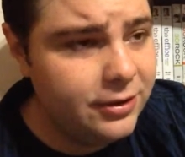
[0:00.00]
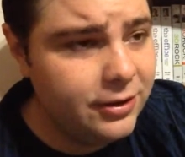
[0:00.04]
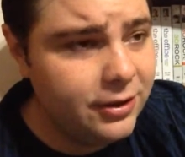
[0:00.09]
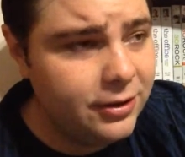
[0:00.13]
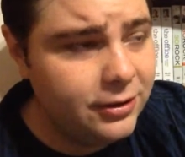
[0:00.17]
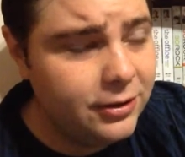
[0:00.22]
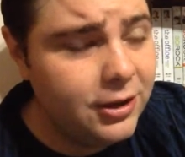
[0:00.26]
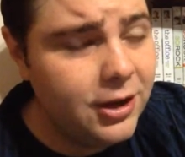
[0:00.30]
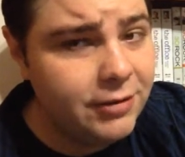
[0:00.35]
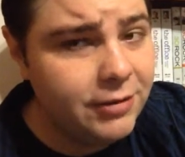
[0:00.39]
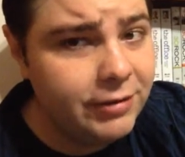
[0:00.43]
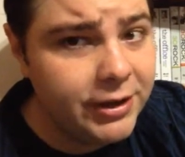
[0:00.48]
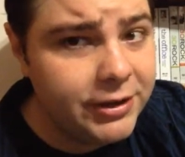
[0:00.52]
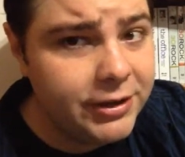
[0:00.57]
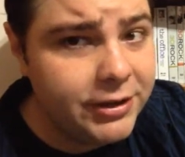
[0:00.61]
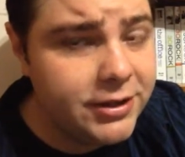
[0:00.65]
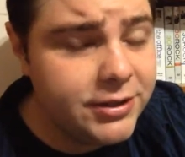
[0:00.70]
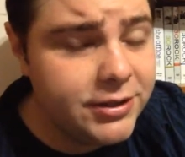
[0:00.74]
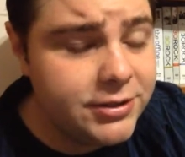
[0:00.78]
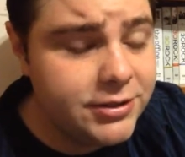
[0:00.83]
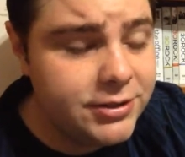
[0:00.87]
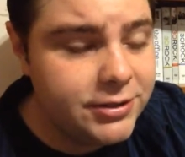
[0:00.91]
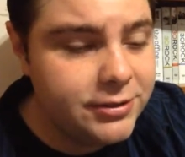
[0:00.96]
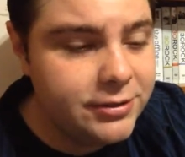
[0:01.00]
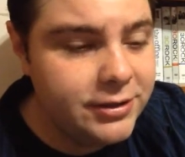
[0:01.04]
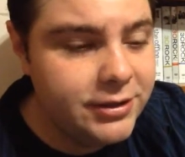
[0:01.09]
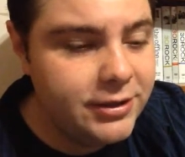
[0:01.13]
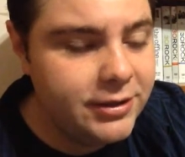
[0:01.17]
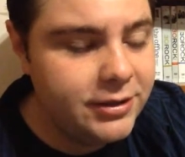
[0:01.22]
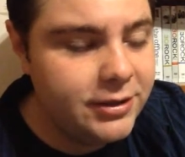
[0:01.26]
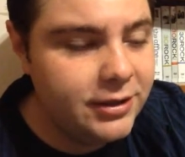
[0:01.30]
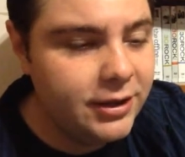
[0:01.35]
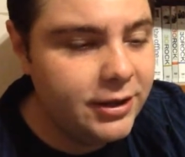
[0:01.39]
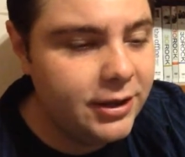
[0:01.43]
a lot of ideas to
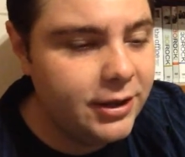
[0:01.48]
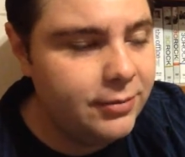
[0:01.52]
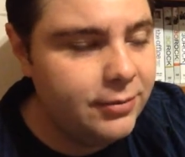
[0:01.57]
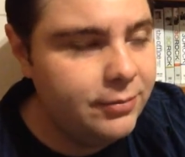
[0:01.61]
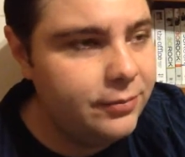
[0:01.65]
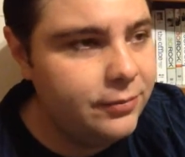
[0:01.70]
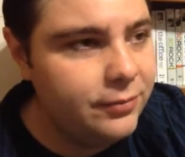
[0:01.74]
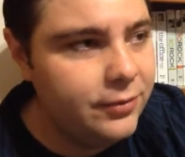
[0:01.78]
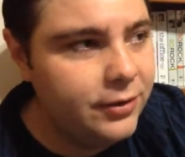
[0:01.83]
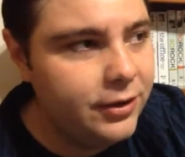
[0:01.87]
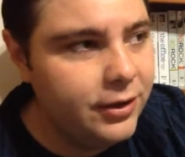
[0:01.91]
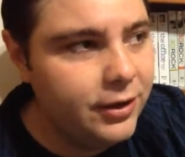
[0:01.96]
it, um,